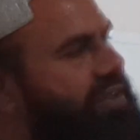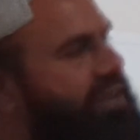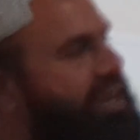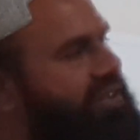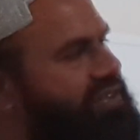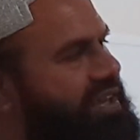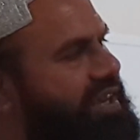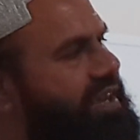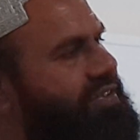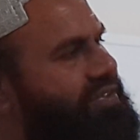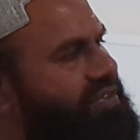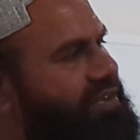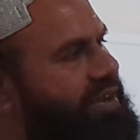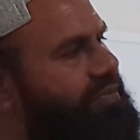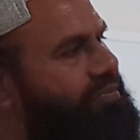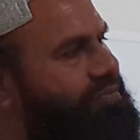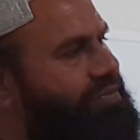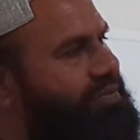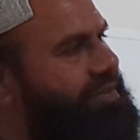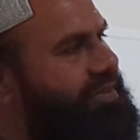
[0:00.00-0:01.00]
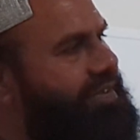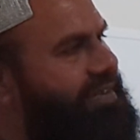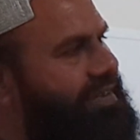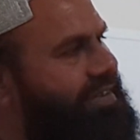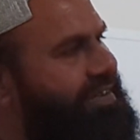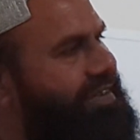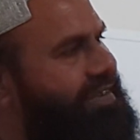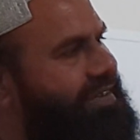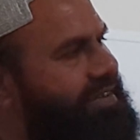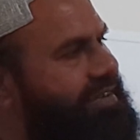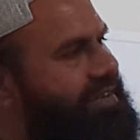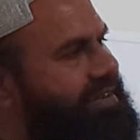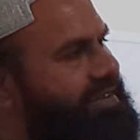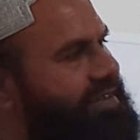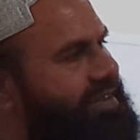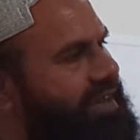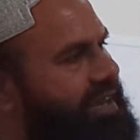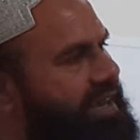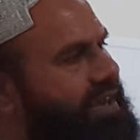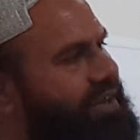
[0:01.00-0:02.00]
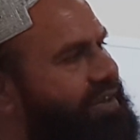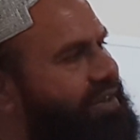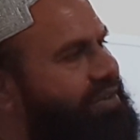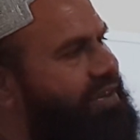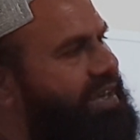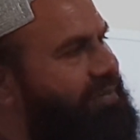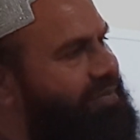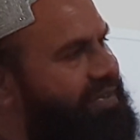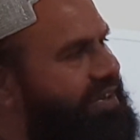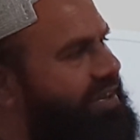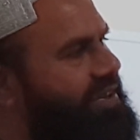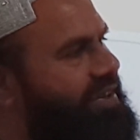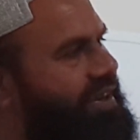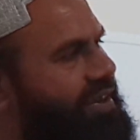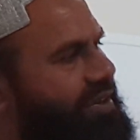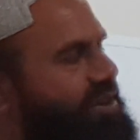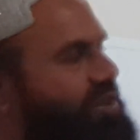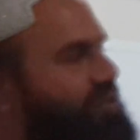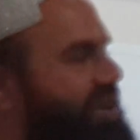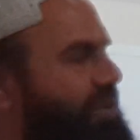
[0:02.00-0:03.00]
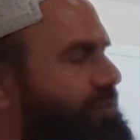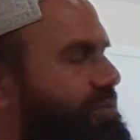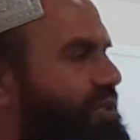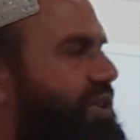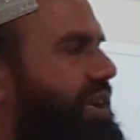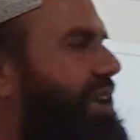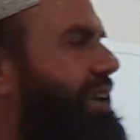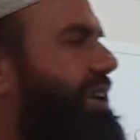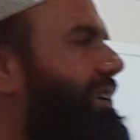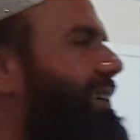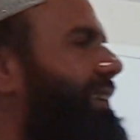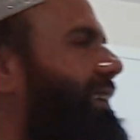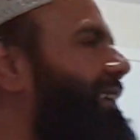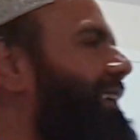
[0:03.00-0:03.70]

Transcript: I think it's enough. Yeah, you even did not know what I'm doing.